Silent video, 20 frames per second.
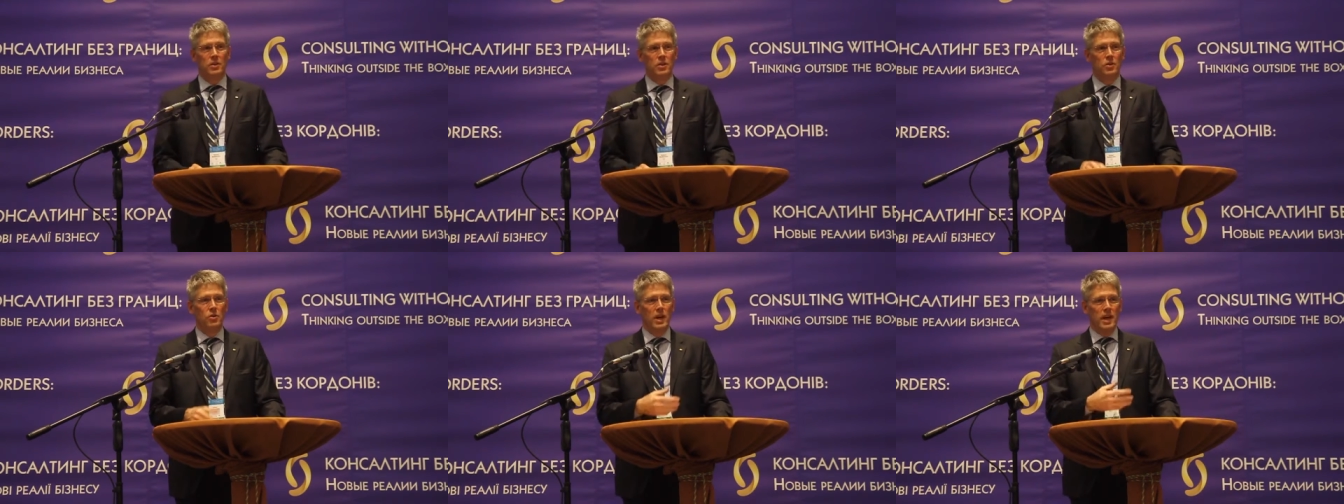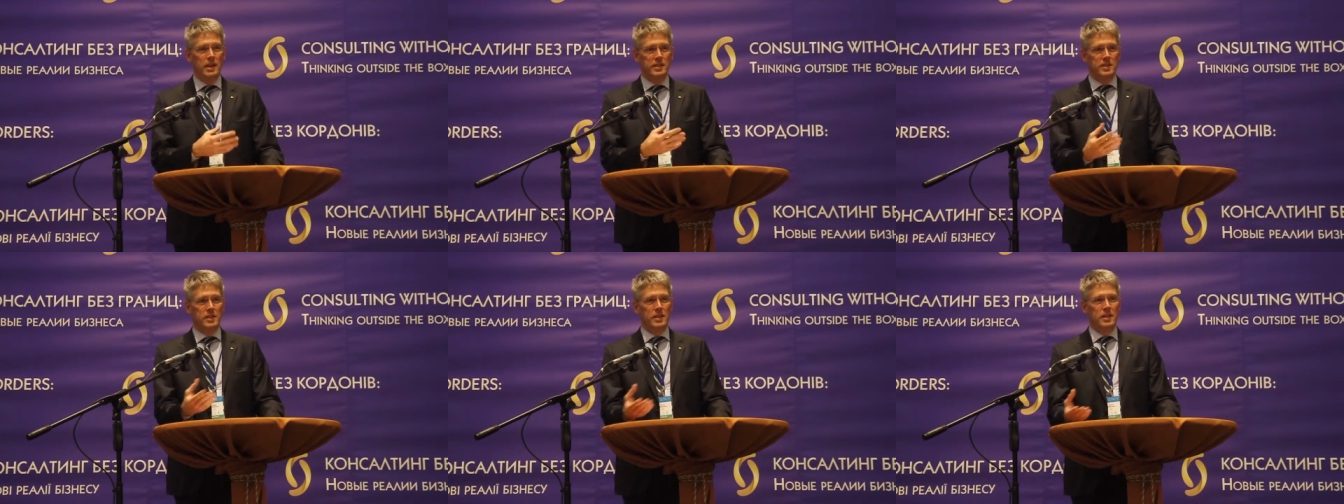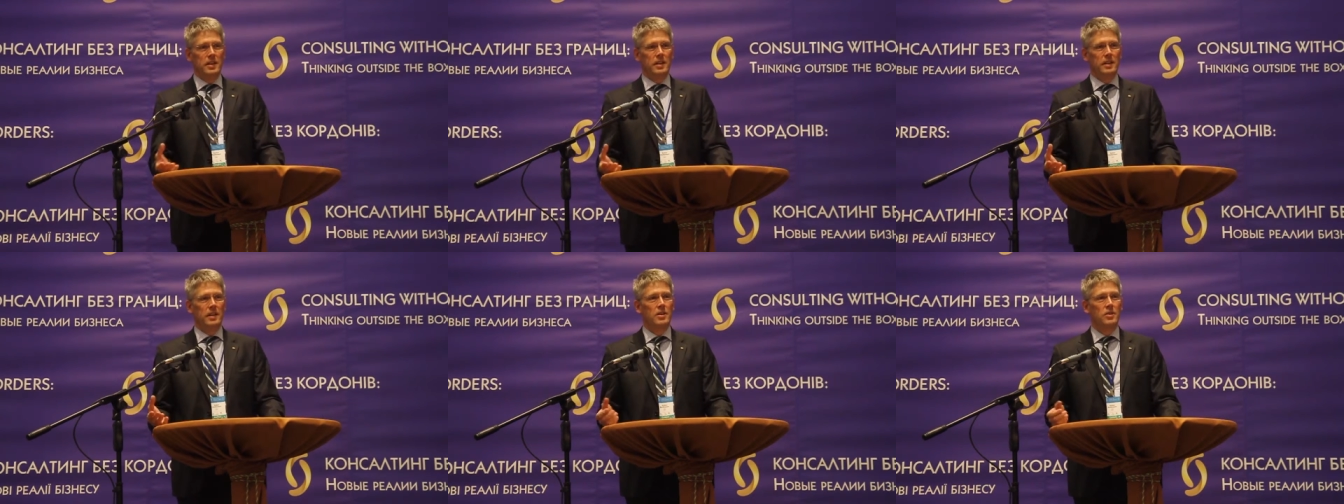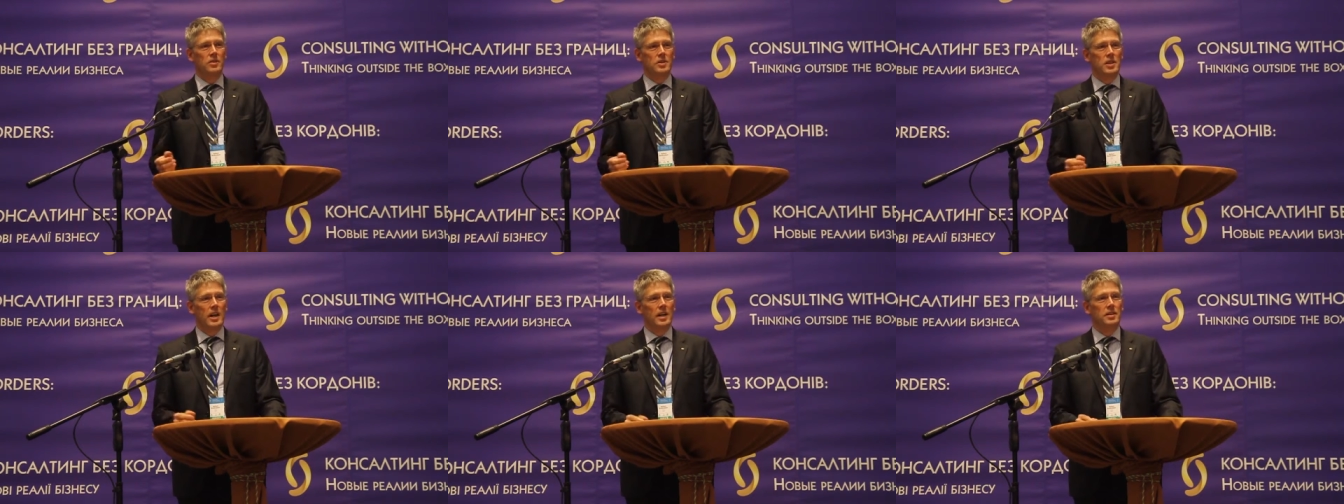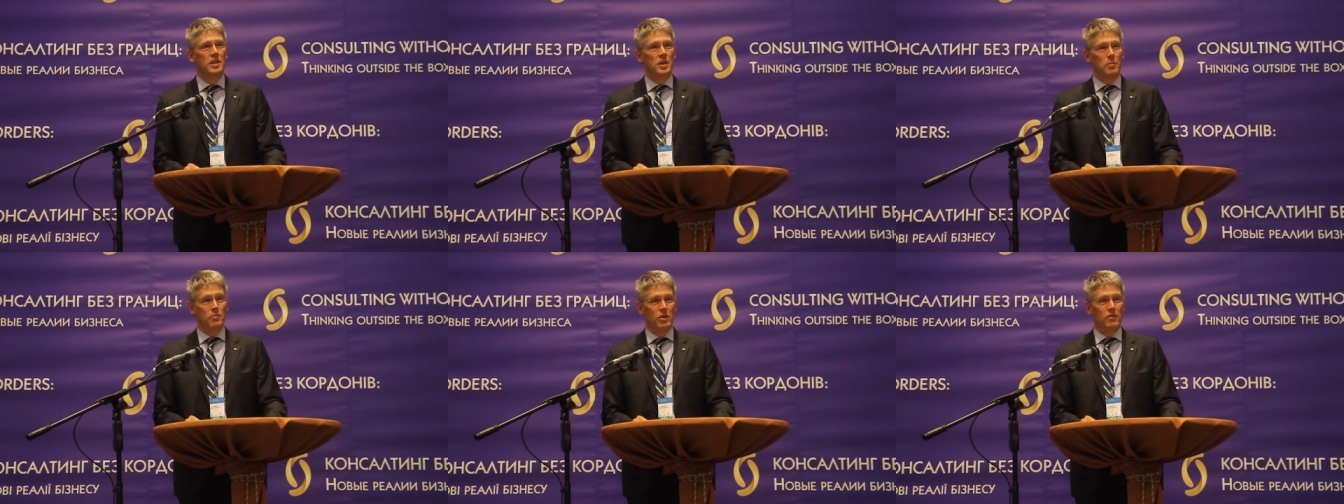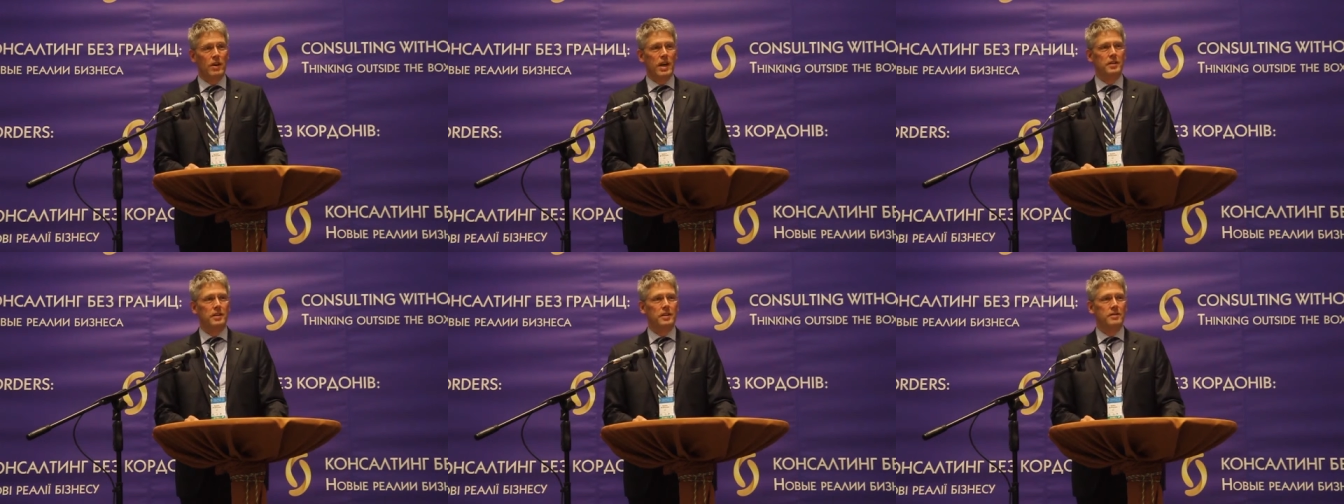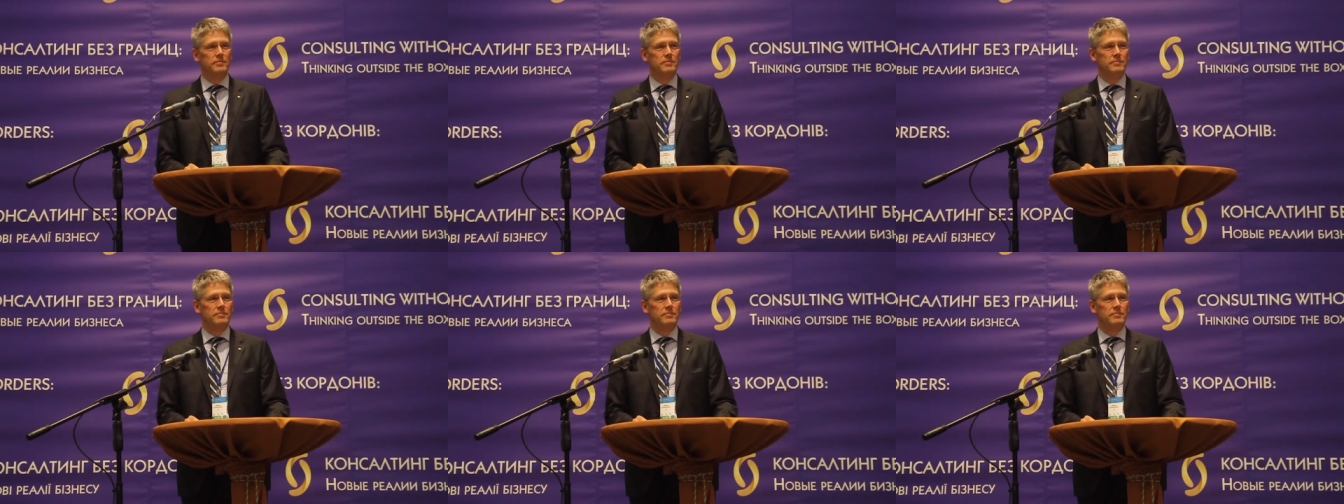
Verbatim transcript: you as a consulting provider.